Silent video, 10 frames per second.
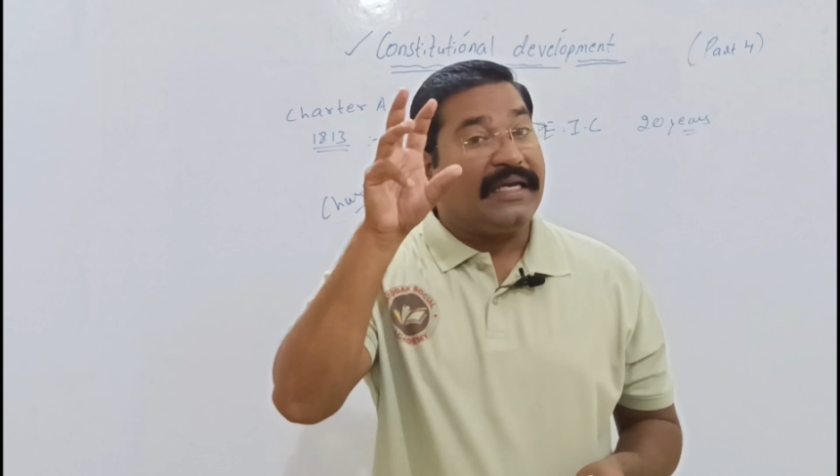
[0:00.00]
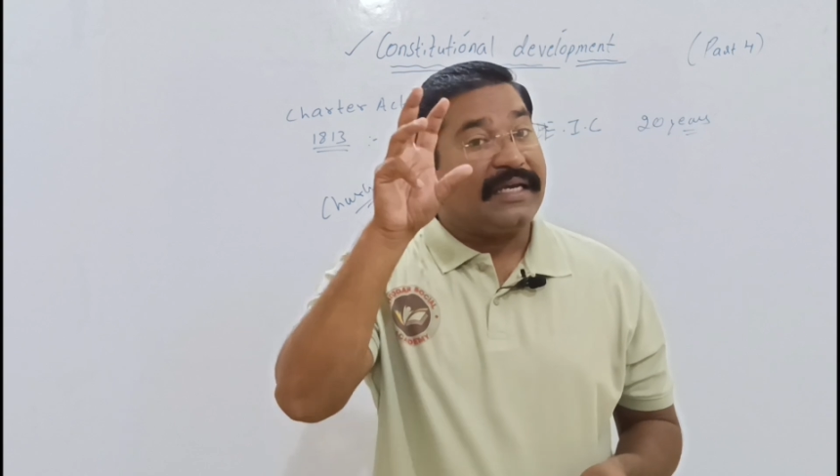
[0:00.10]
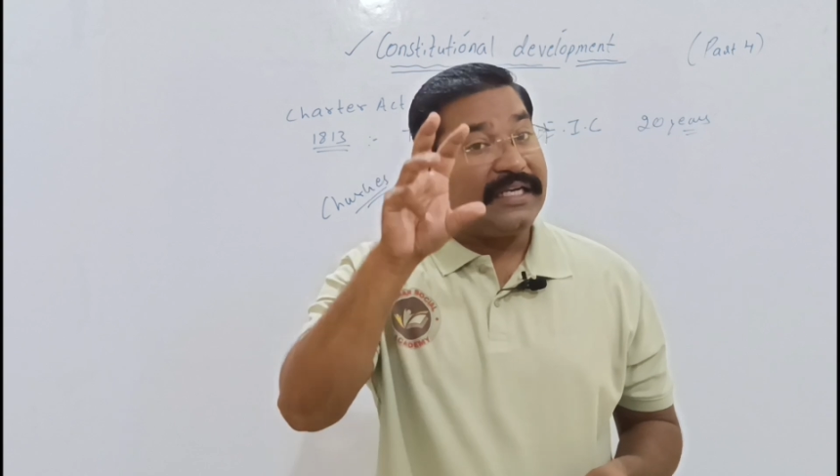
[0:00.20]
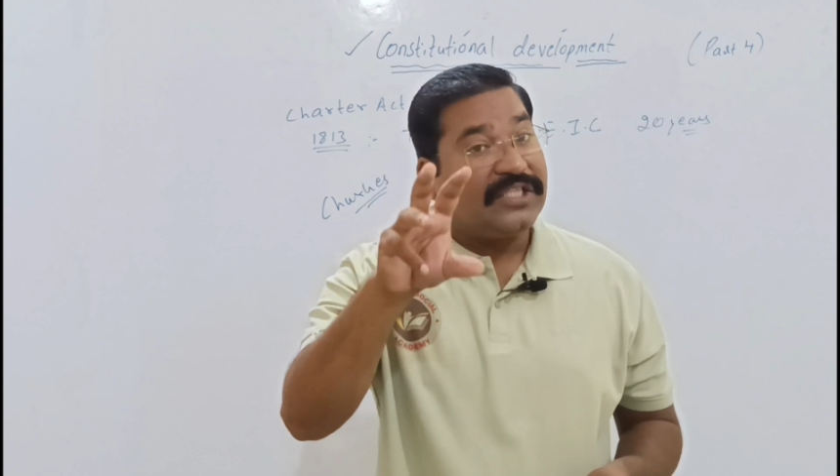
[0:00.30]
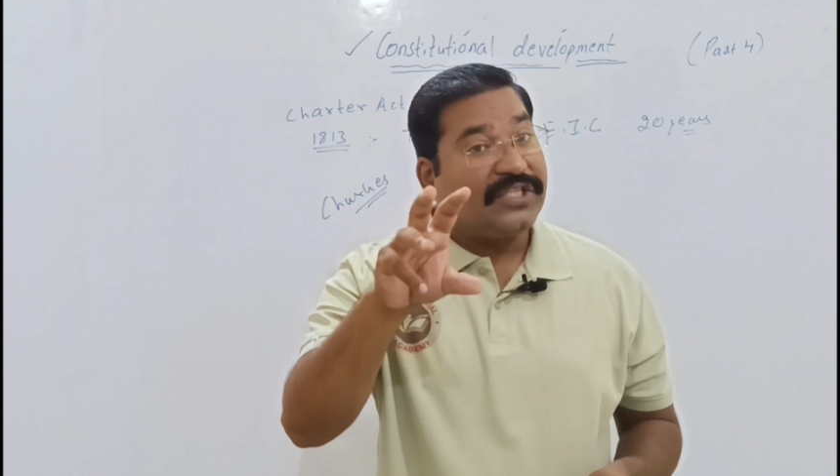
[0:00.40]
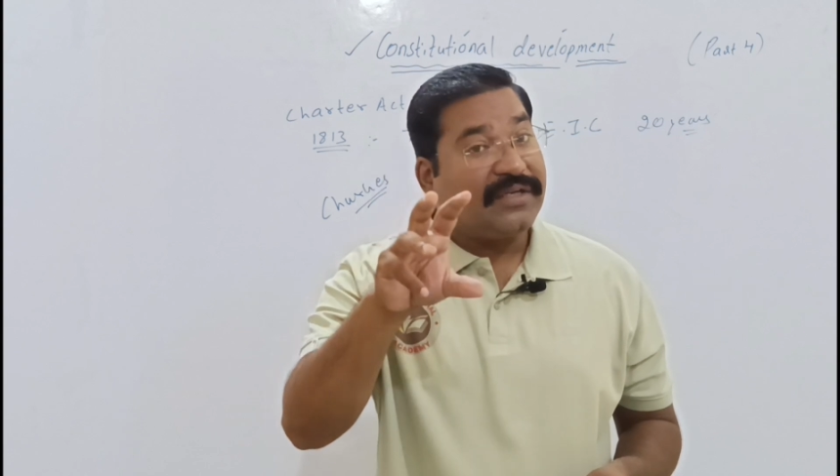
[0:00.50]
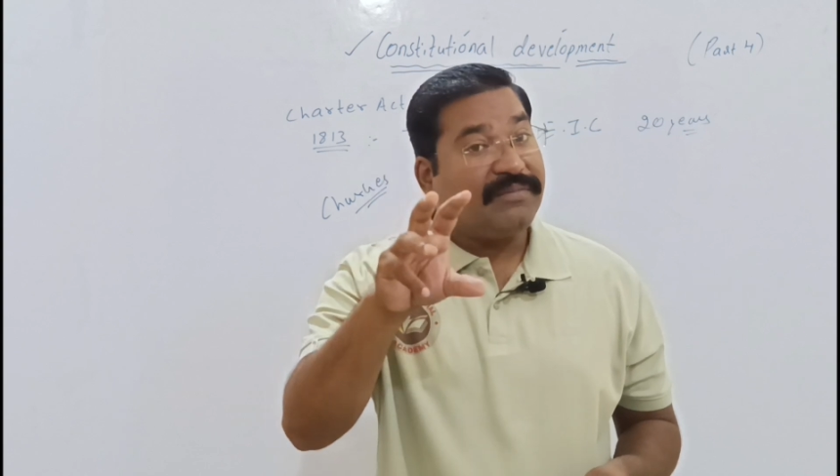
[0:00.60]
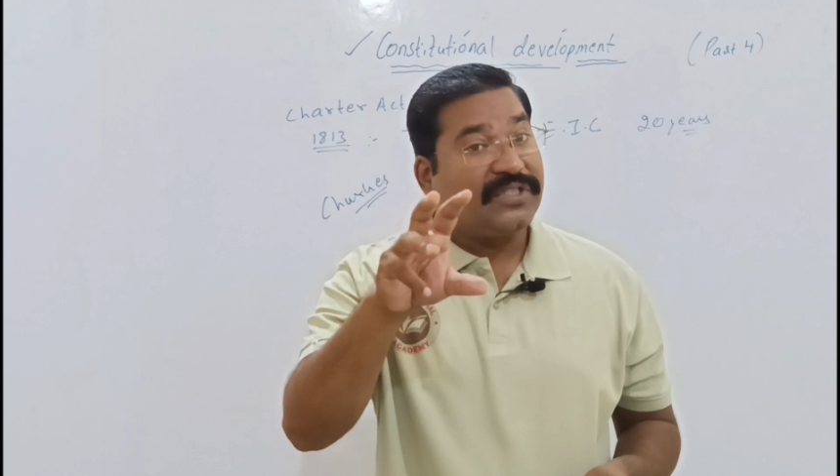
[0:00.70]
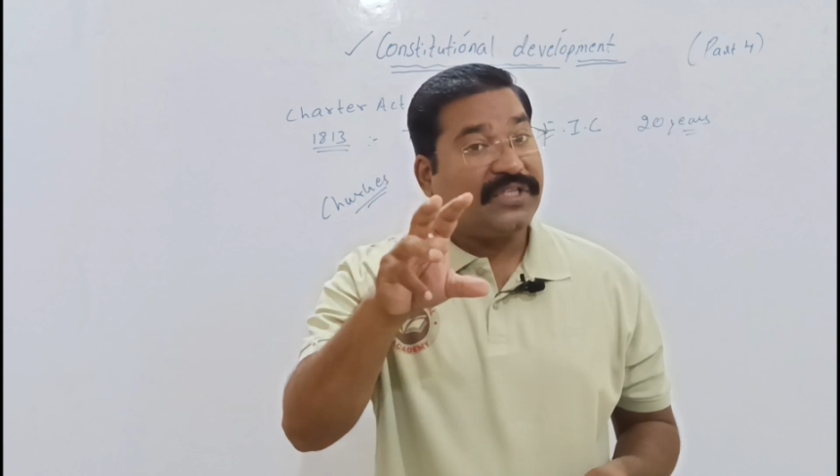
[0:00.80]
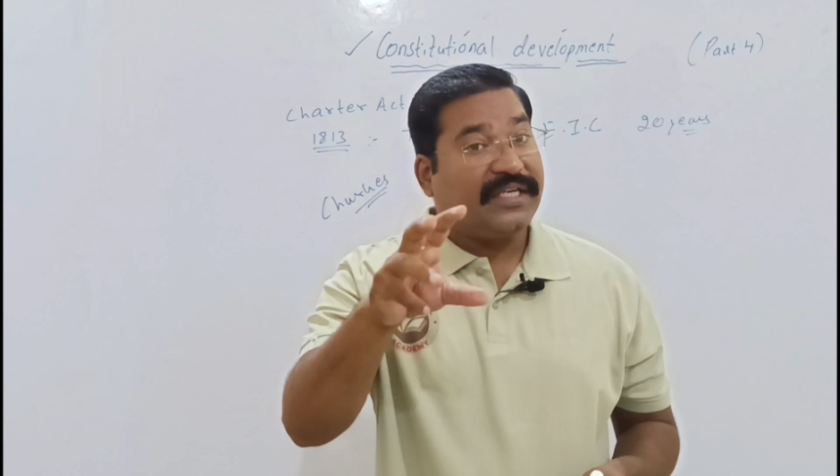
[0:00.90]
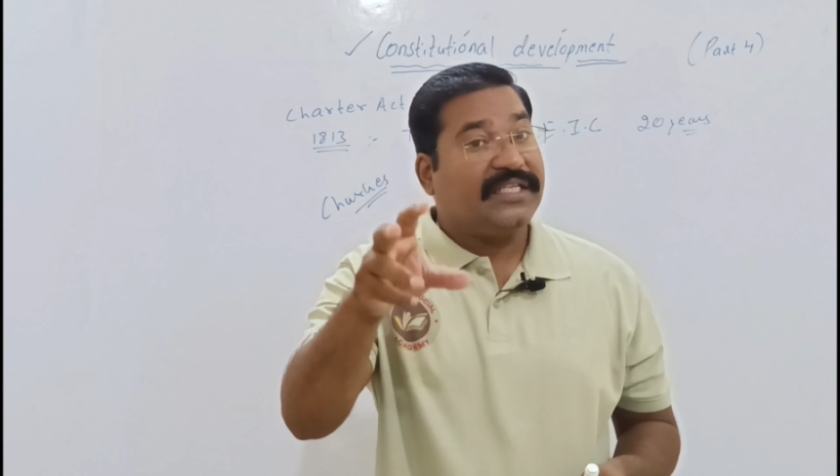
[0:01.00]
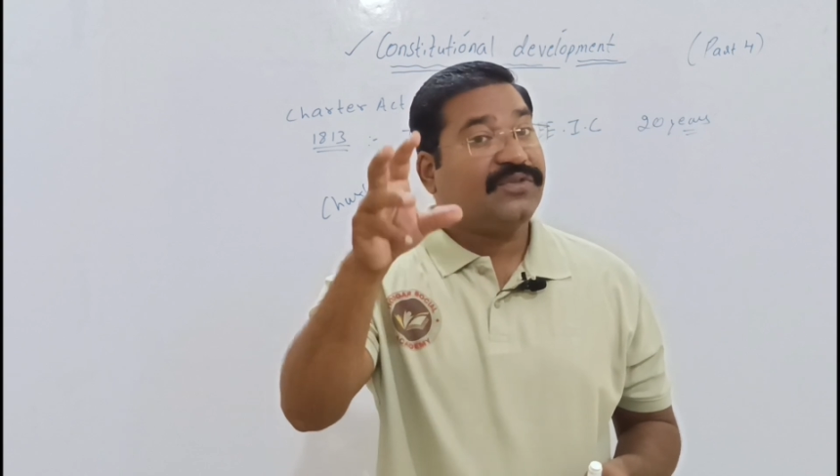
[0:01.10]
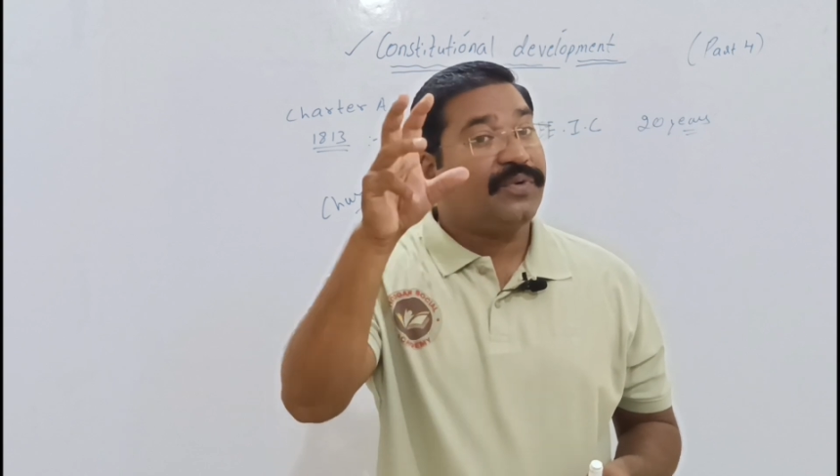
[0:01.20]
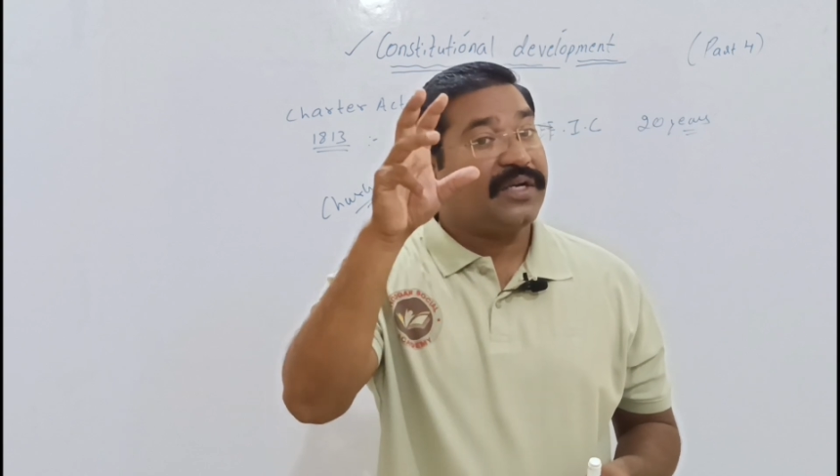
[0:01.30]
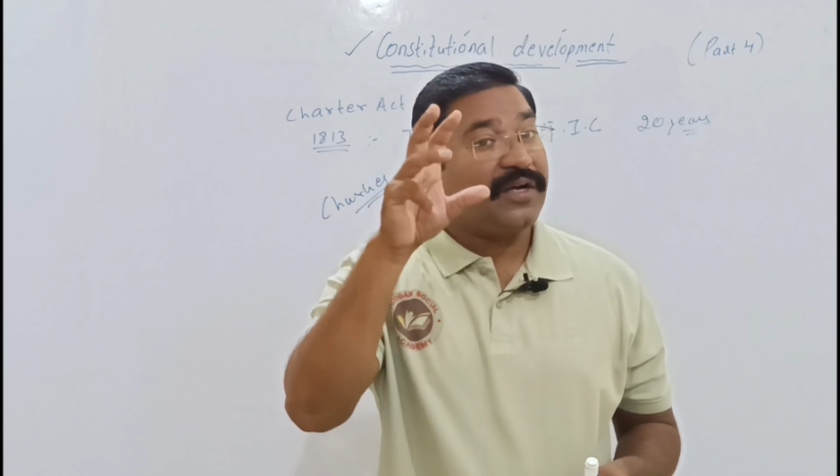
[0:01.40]
Christian
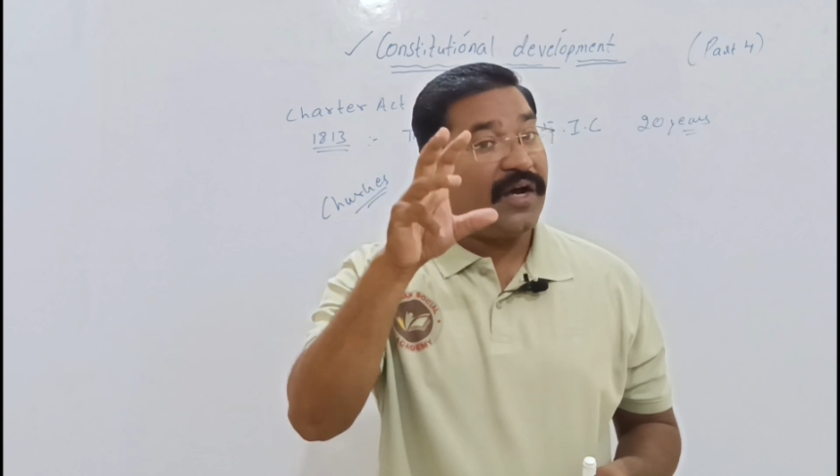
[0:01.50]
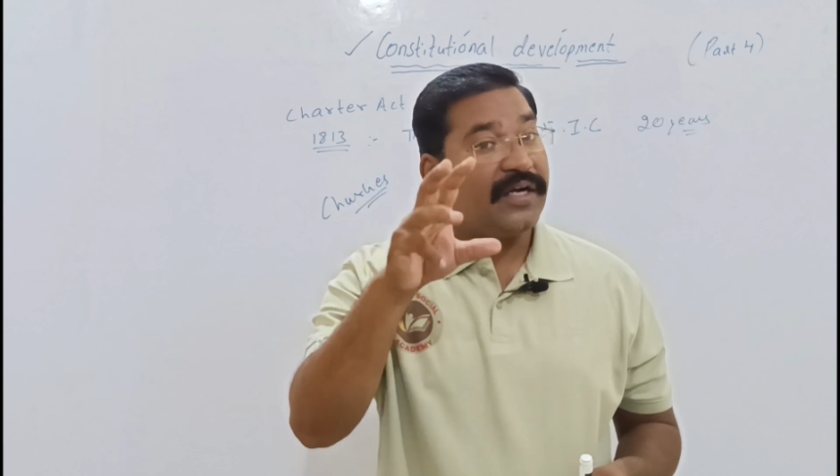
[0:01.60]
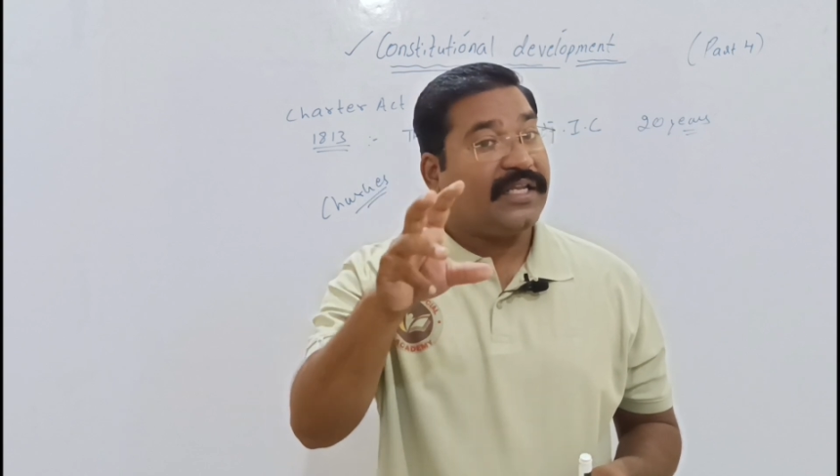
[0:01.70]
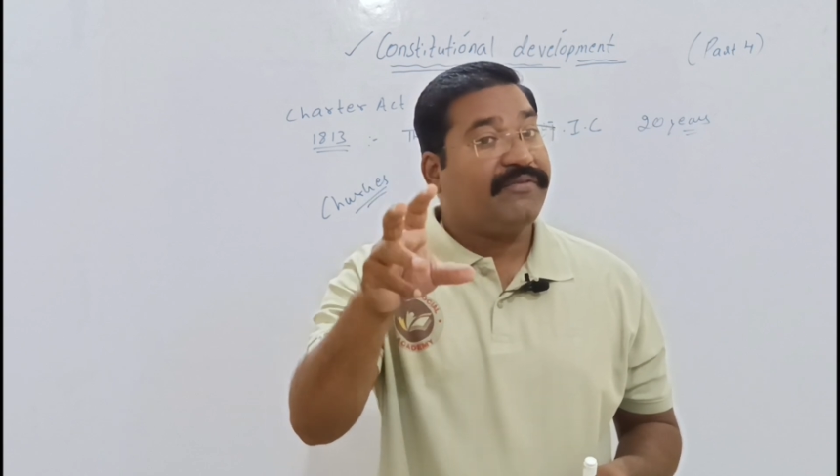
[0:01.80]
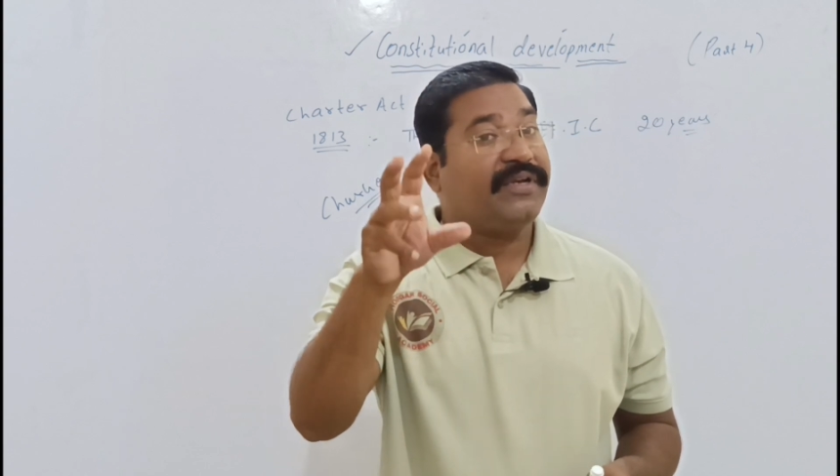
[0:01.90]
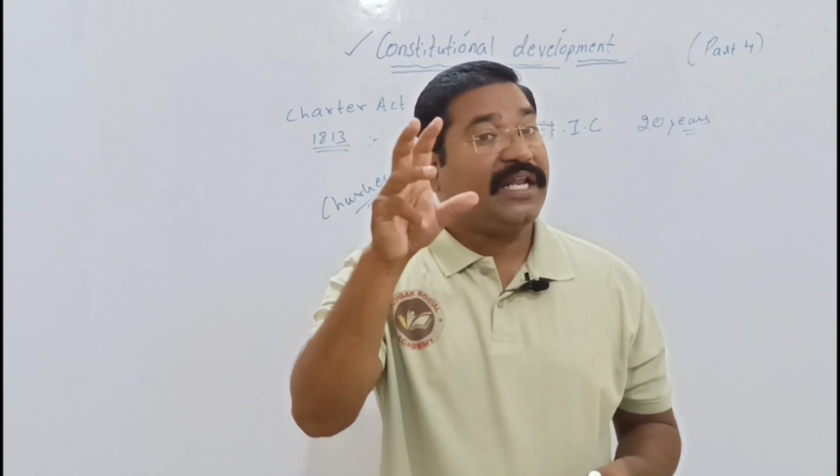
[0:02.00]
missionaries were not even